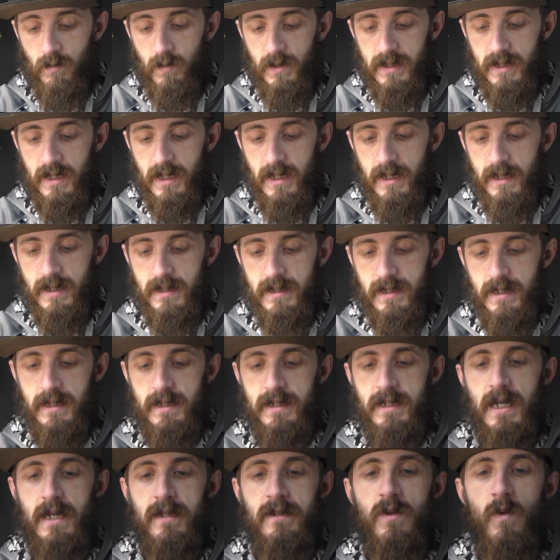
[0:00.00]
with these
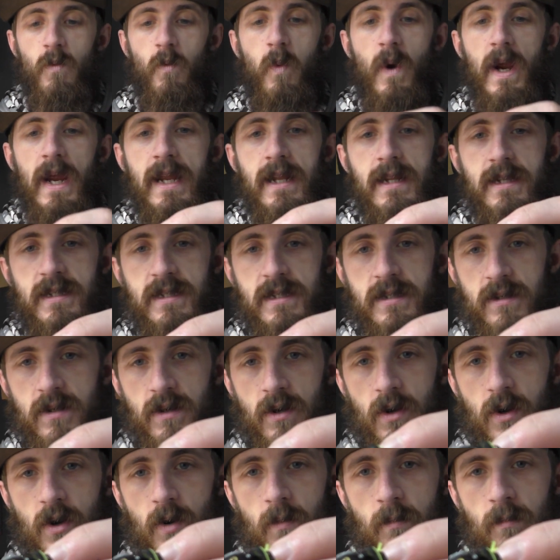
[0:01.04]
is that the weights
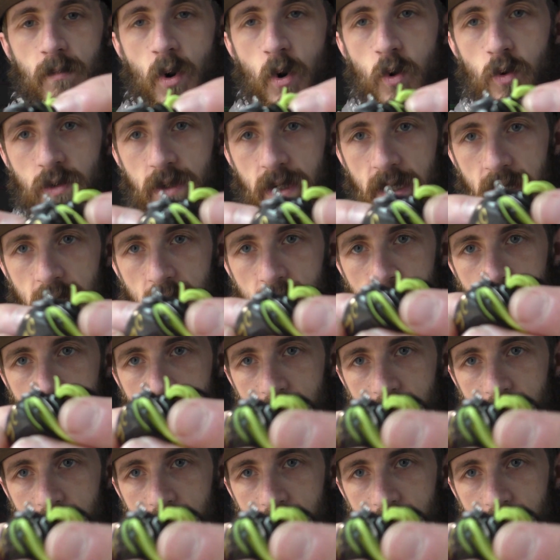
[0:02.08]
are molded